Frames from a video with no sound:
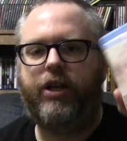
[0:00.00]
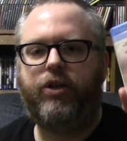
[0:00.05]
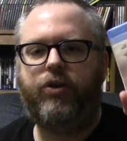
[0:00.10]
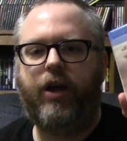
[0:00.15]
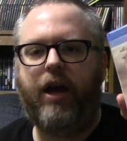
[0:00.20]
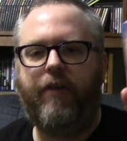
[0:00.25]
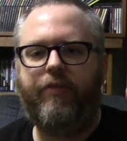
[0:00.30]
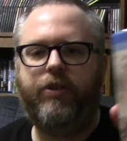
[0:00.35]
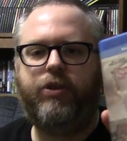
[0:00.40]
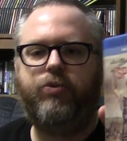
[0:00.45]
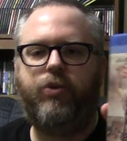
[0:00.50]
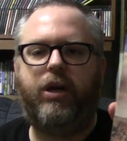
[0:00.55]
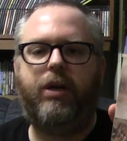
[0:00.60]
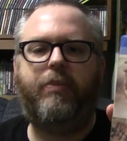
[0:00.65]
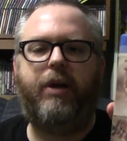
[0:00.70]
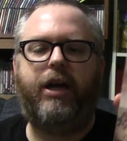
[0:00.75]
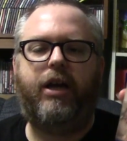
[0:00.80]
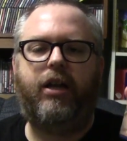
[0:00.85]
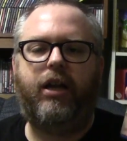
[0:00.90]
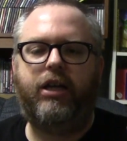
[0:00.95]
I do have this one in
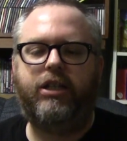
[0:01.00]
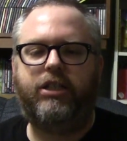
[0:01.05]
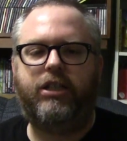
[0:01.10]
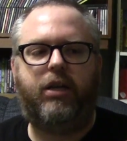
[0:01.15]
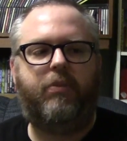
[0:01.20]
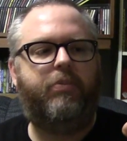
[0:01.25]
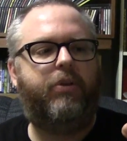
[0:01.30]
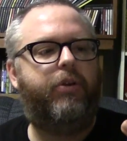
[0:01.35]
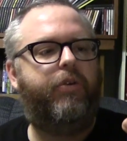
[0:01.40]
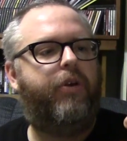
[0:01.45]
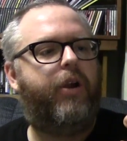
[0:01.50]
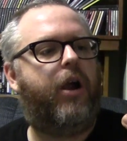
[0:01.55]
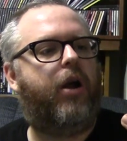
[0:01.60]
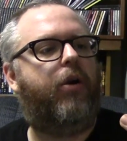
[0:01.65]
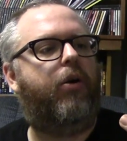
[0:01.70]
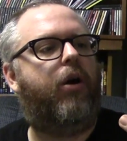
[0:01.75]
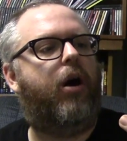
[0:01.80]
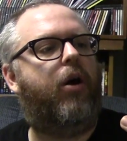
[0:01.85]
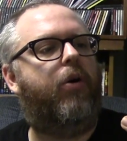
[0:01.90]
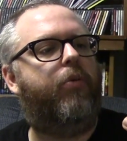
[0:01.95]
my collection on Blu-ray
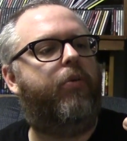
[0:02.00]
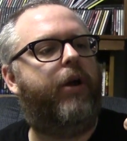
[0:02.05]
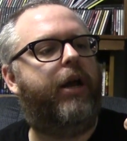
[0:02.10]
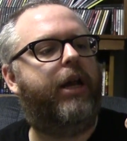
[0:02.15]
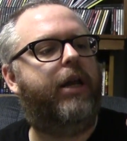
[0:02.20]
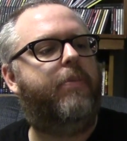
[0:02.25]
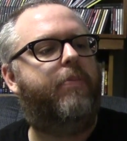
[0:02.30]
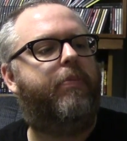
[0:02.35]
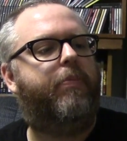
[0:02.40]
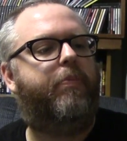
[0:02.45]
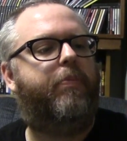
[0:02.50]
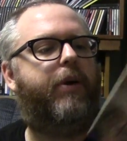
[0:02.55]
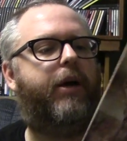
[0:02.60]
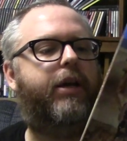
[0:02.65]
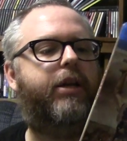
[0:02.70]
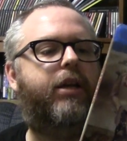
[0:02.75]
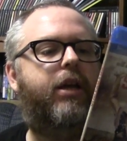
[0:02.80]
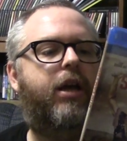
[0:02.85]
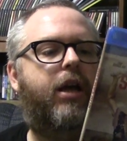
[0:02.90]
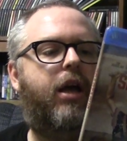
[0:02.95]
already,
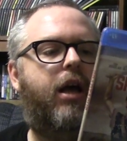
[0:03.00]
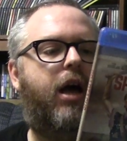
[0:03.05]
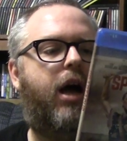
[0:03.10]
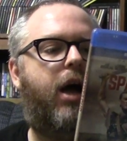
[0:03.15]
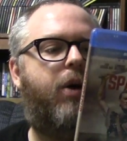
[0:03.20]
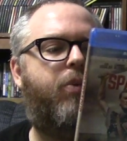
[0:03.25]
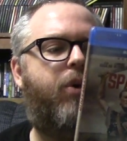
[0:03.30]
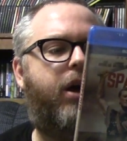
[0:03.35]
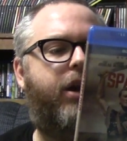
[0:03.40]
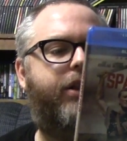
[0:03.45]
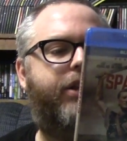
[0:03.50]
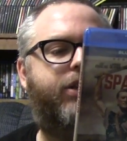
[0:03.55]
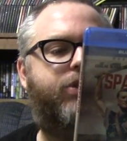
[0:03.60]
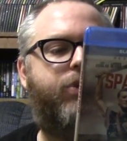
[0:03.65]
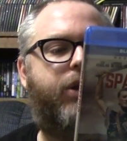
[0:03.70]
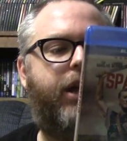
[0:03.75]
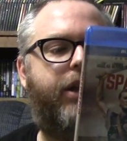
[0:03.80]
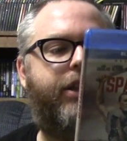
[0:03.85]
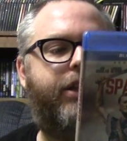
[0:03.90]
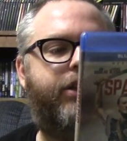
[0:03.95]
but I wanted this
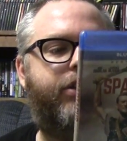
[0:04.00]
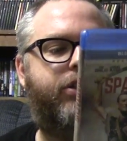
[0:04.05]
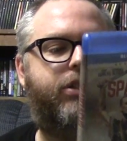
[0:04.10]
one. I think